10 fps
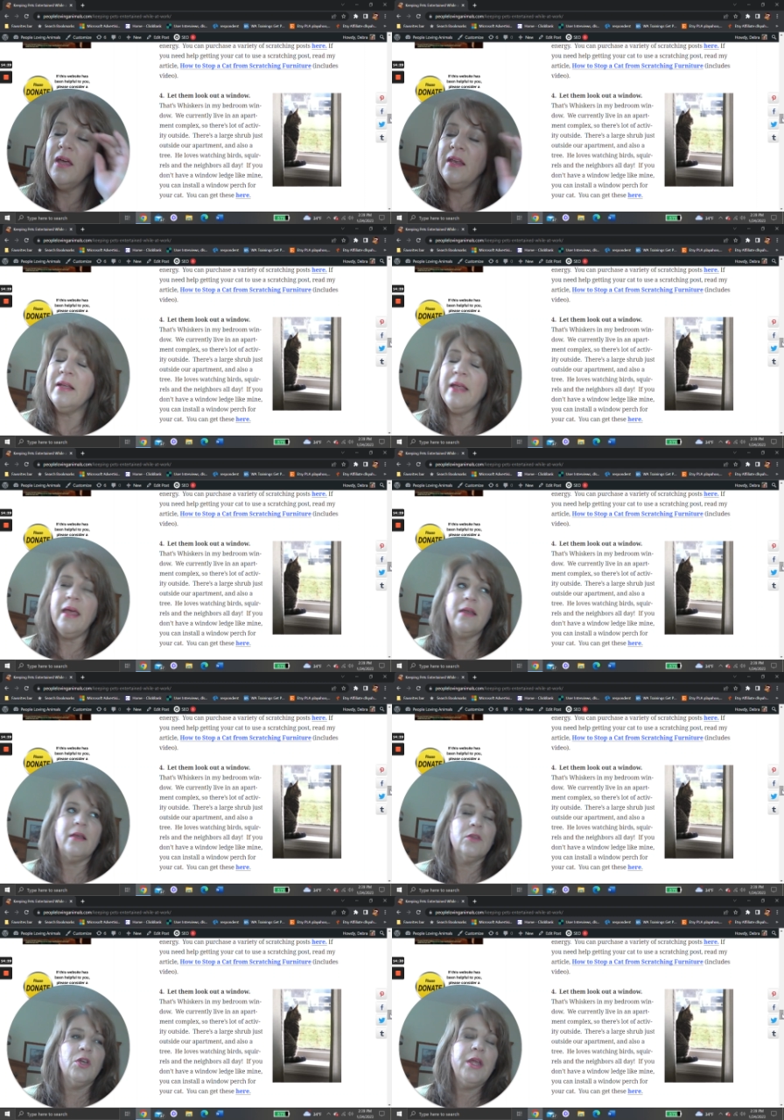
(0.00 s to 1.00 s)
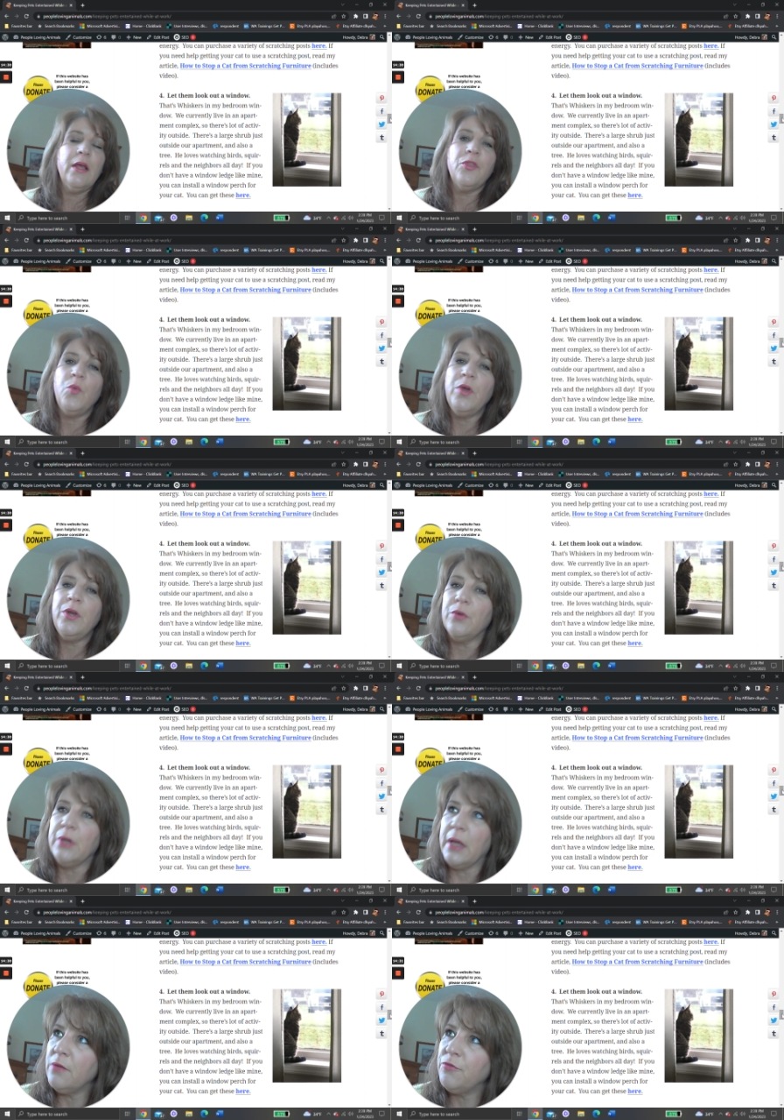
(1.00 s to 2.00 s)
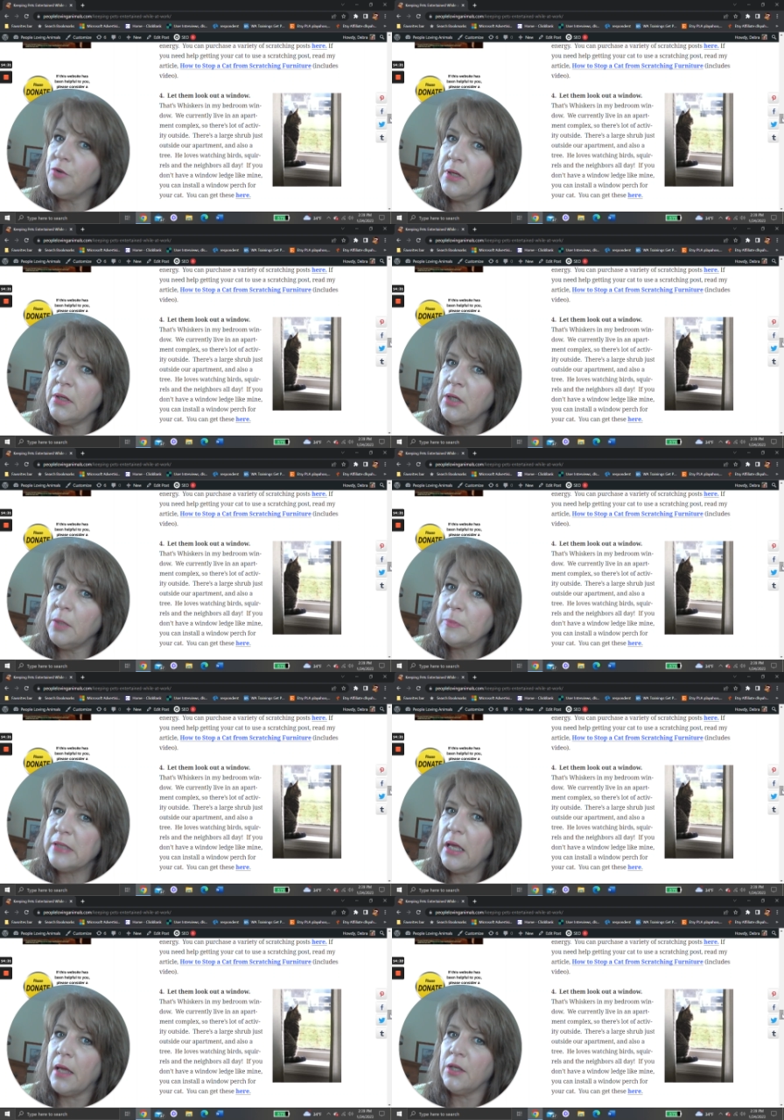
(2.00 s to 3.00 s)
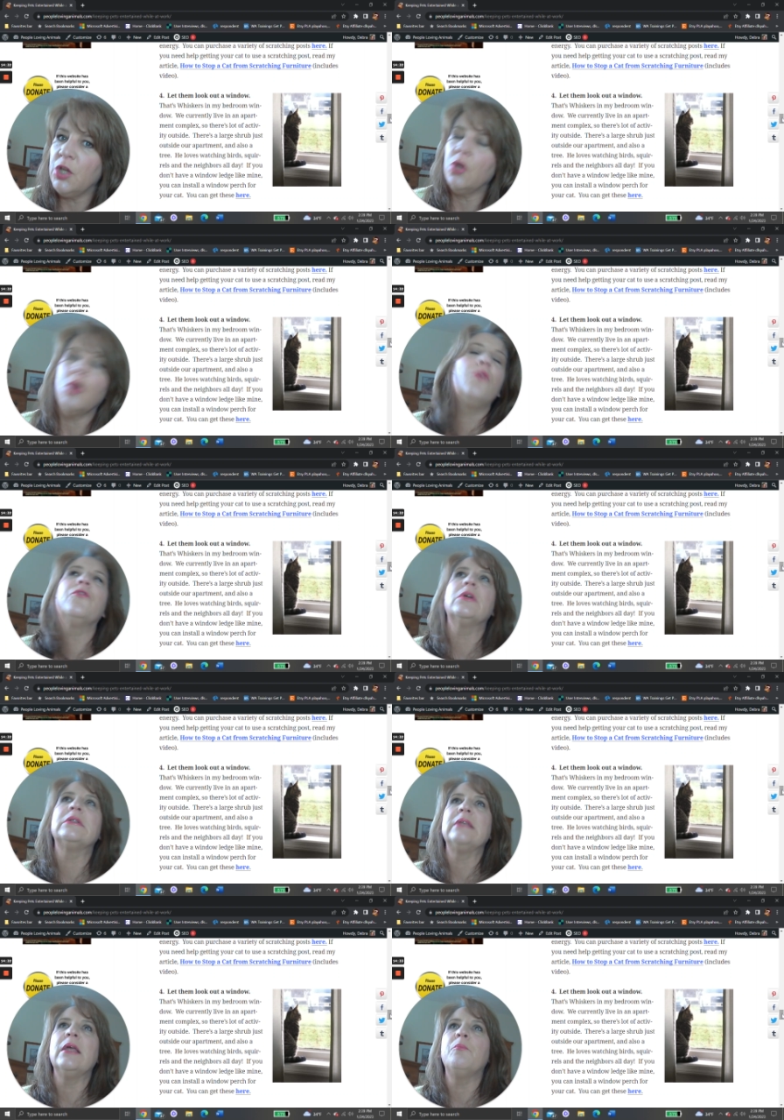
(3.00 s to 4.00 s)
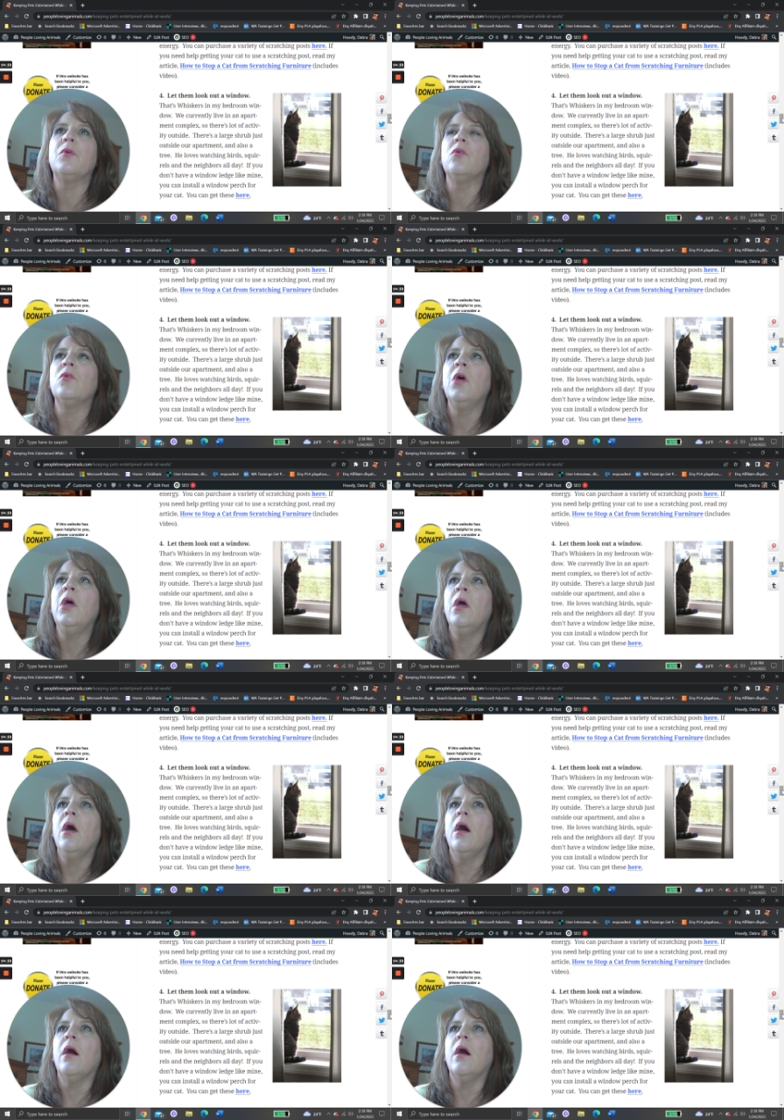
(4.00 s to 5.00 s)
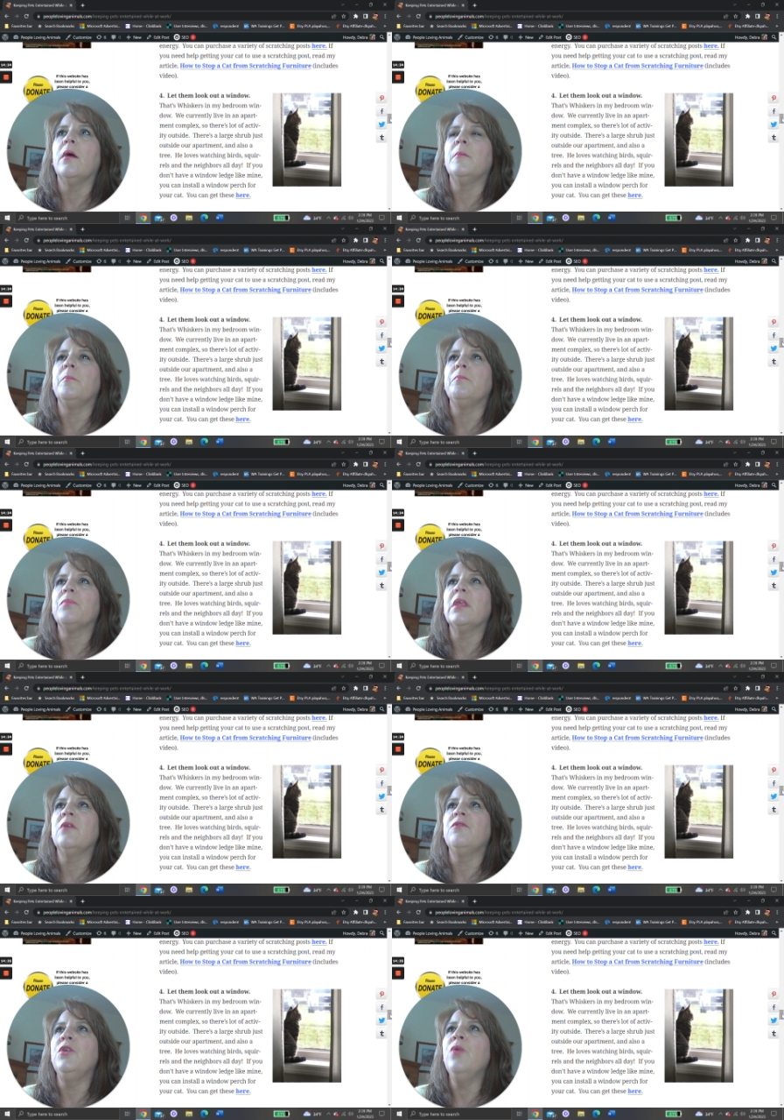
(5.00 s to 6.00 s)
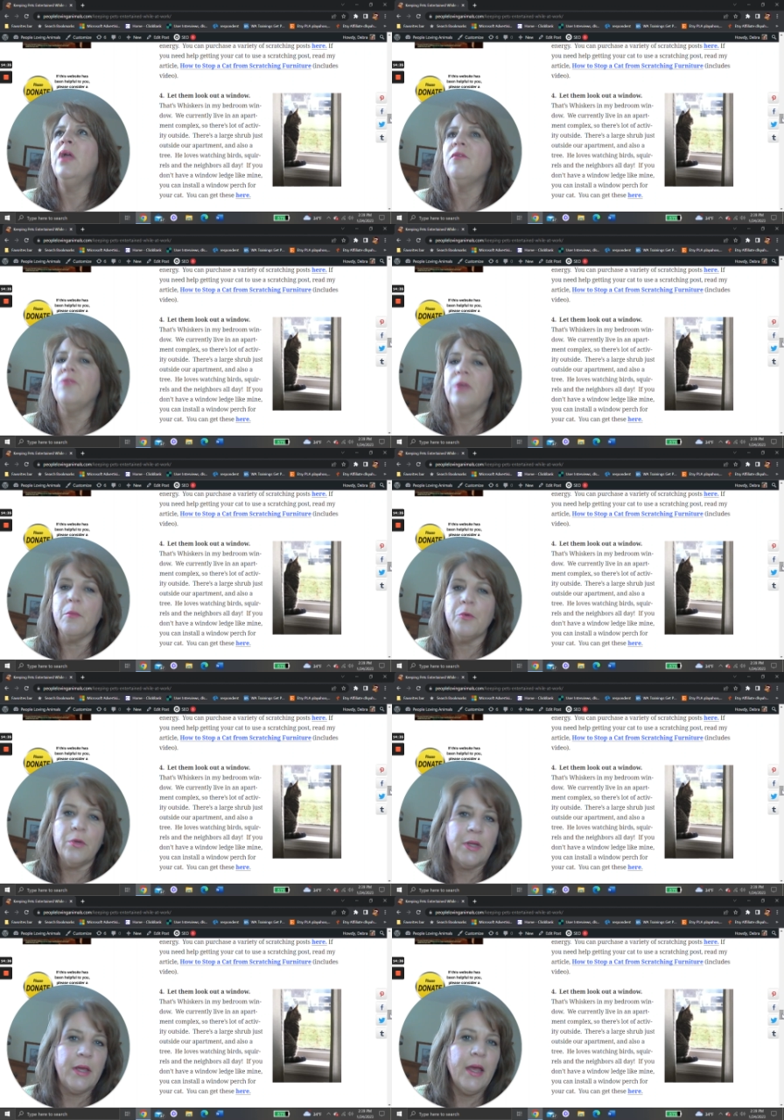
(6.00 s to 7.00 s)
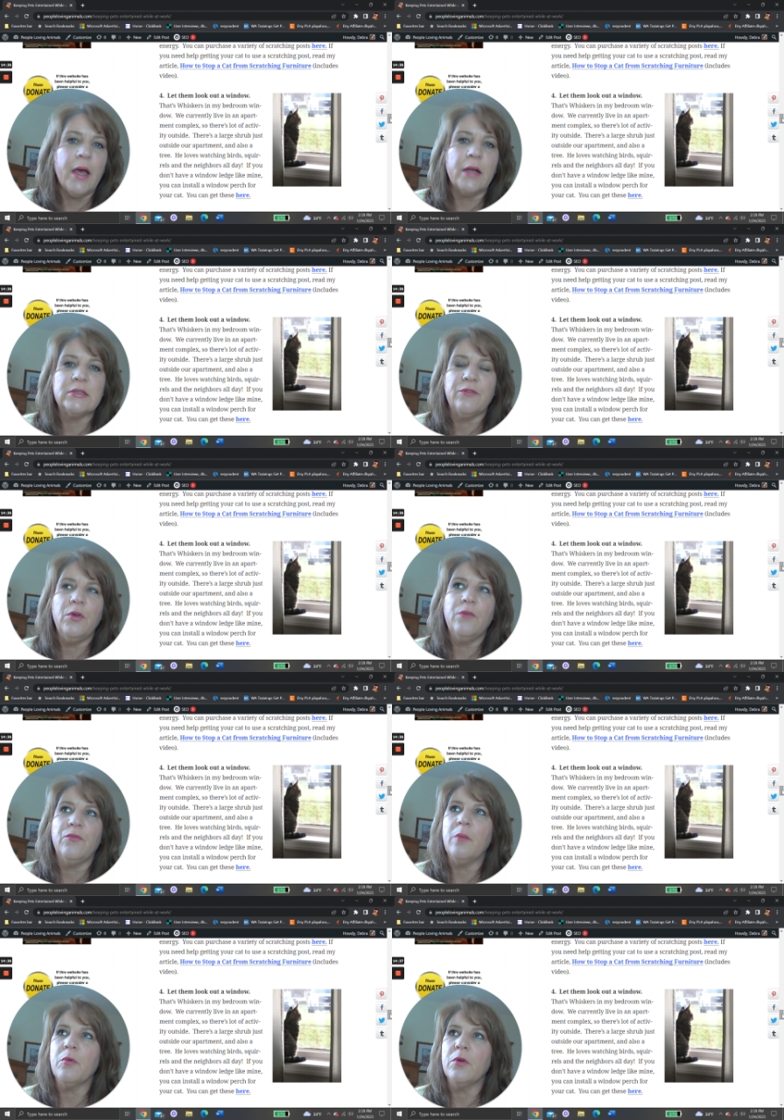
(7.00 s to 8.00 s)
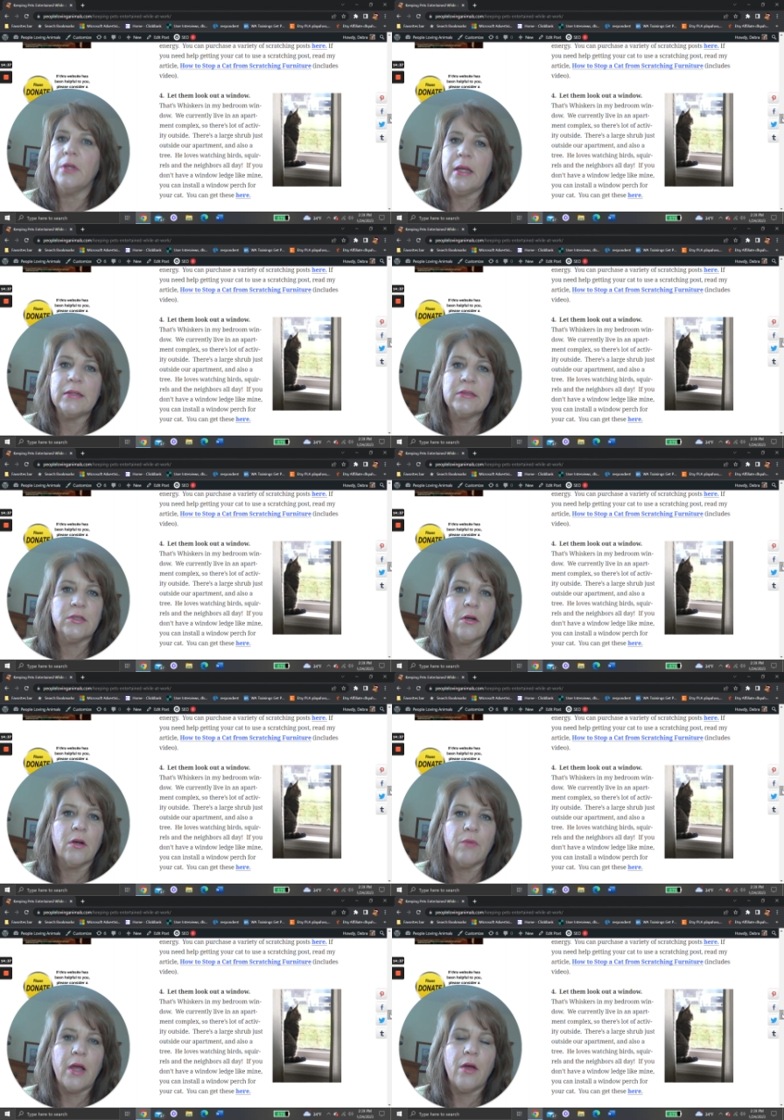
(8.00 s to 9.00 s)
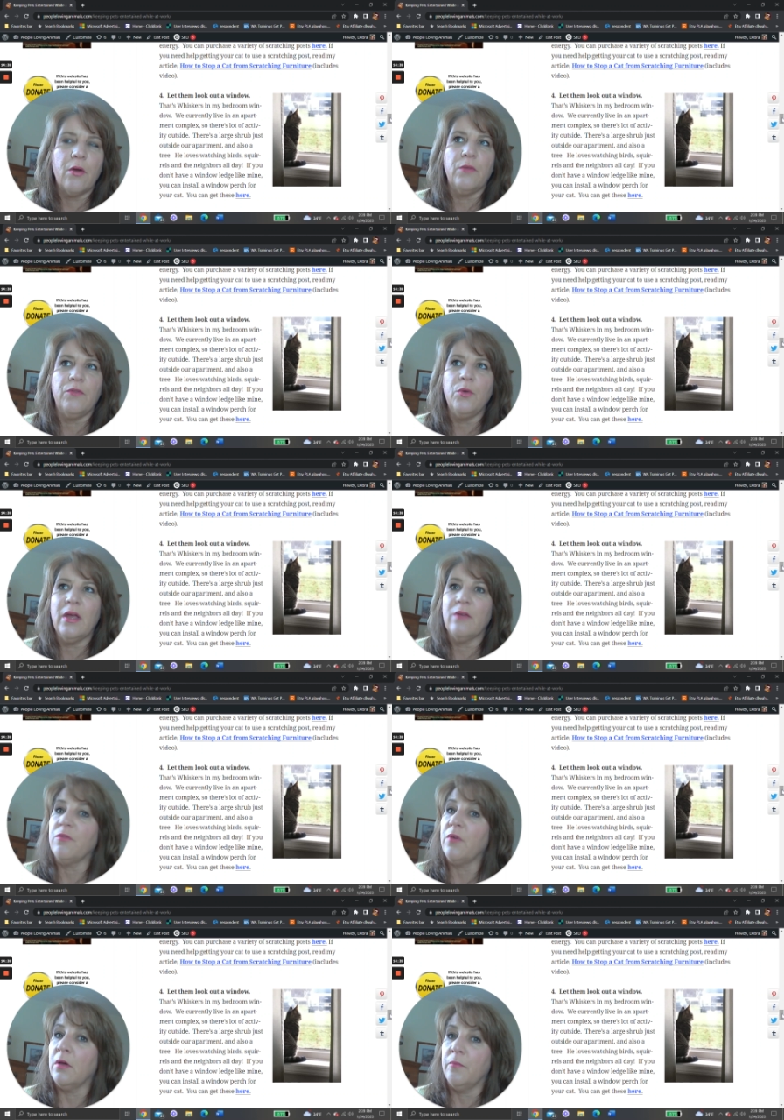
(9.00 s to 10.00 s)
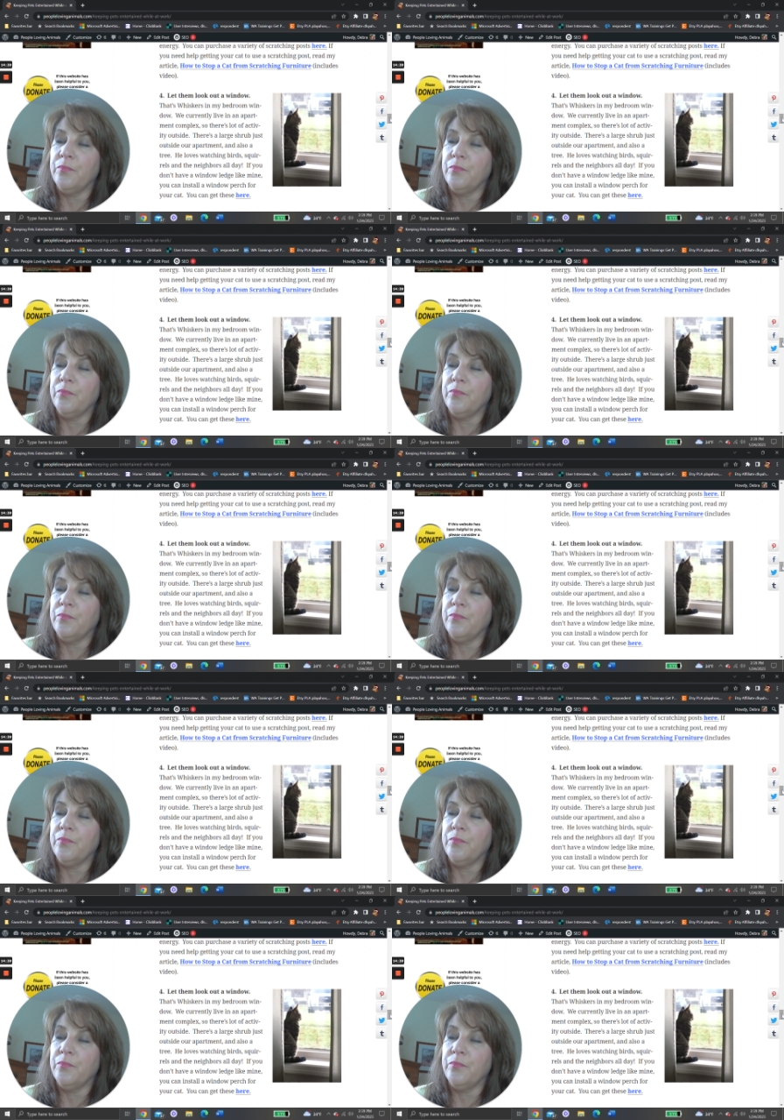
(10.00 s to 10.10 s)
and again, looking out the window, not if they're getting upset, you know, for example, um if you have neighborhood cats, if you have neighborhood cats that are around, if you have uh,